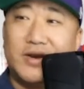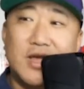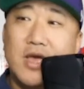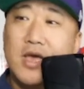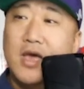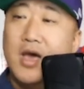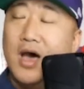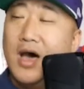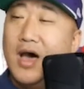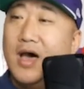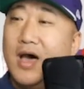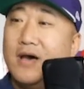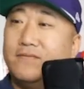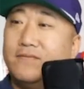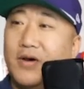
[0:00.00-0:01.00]
right.
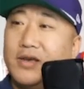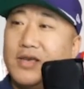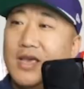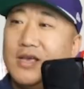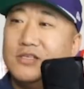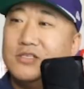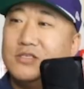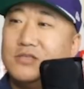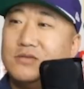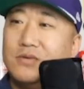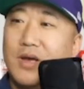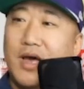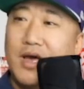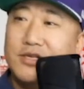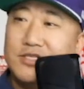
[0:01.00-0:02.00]
Uh, Vikings
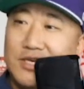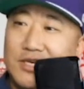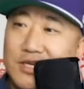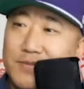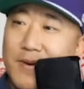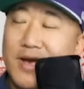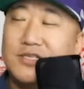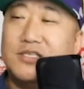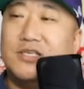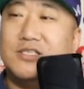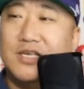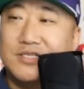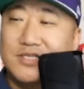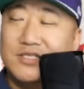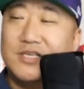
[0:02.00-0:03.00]
uh, seating capacity
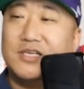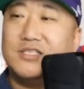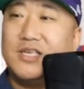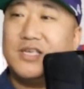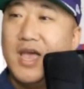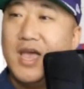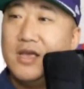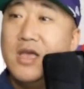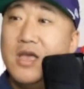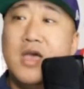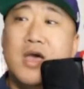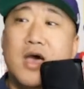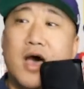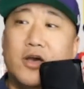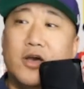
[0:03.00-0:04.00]
66k.
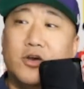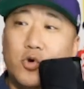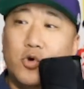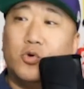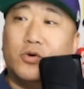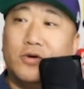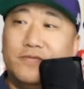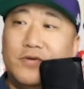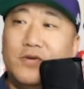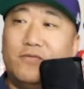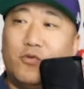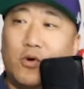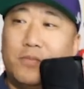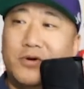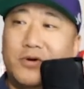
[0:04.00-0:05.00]
Uh, Google review
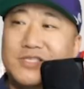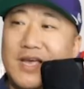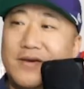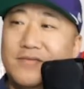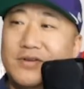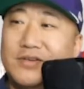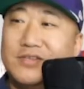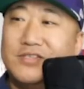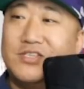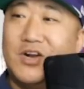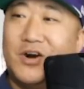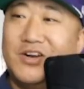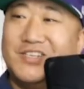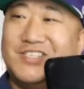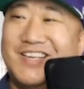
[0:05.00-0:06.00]
4.7
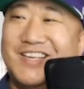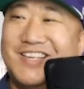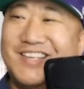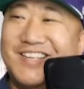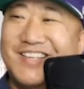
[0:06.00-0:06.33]
stars.